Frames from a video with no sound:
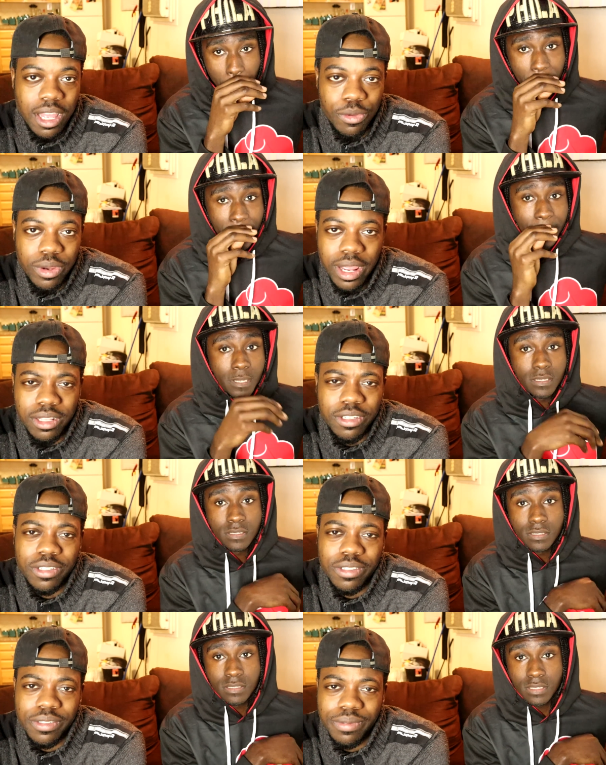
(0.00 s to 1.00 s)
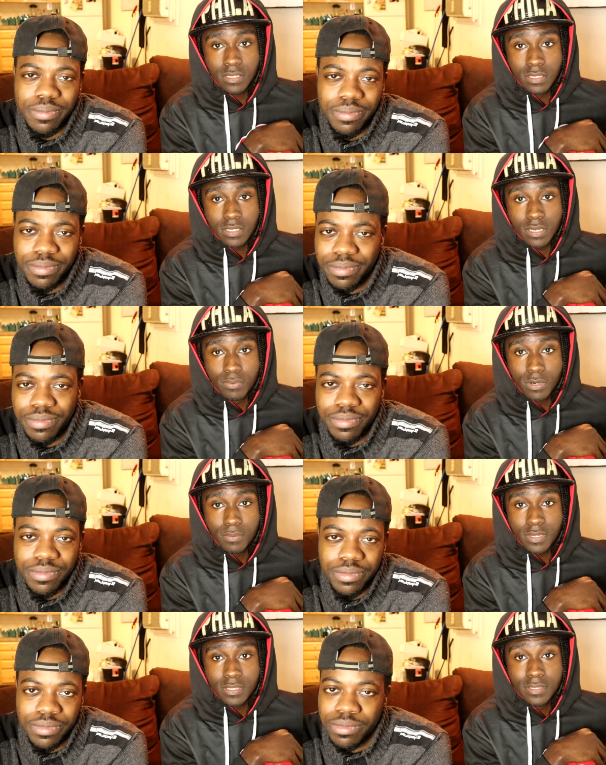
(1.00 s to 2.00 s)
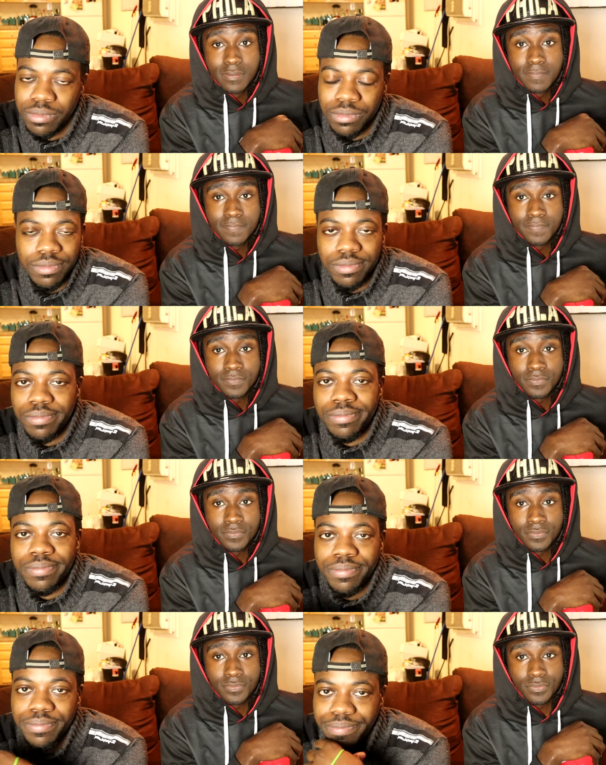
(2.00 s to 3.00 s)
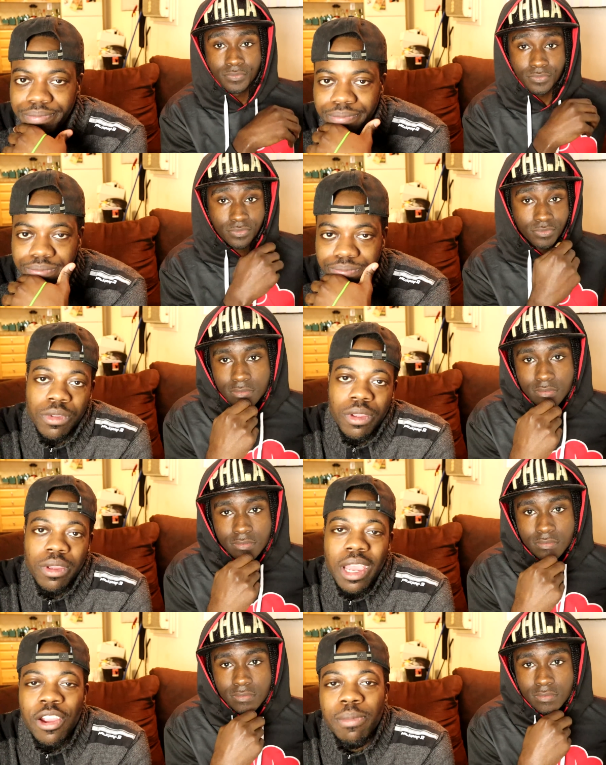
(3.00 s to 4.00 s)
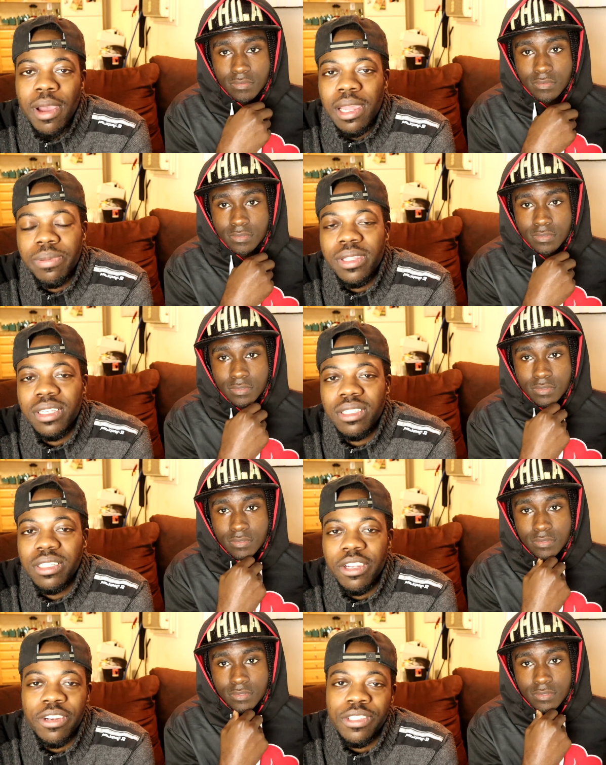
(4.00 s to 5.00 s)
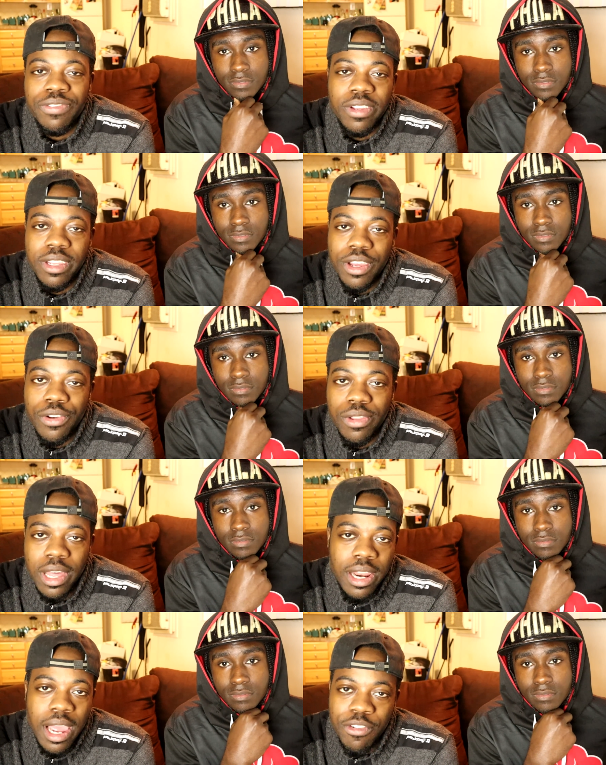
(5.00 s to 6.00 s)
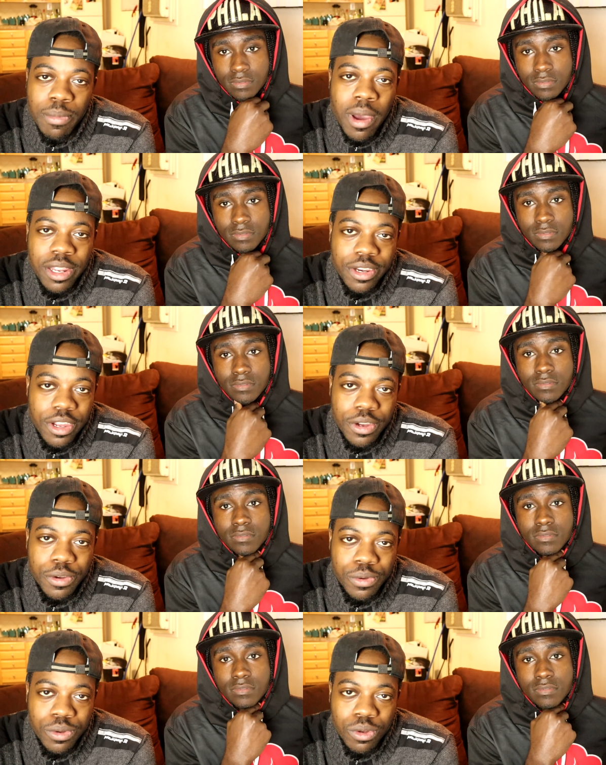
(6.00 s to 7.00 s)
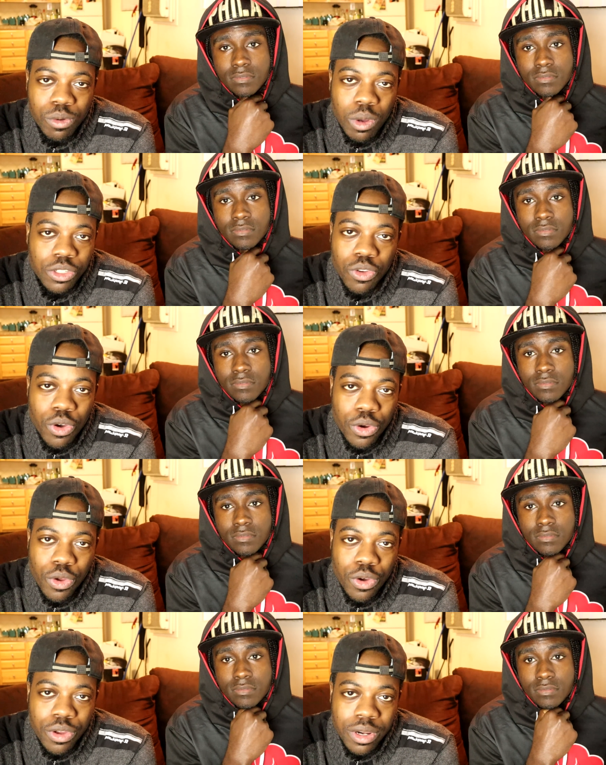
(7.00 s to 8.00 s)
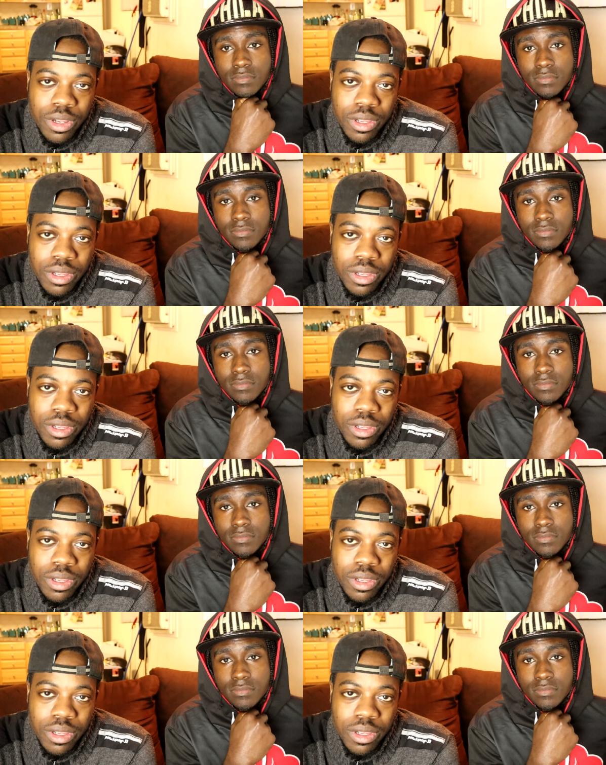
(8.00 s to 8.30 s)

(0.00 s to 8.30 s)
Speaker 1: Hollywood actor.
Speaker 2: Yeah, inappropriately.
Speaker 1: Hmm. Everybody, please share this video. Let everybody know what's going on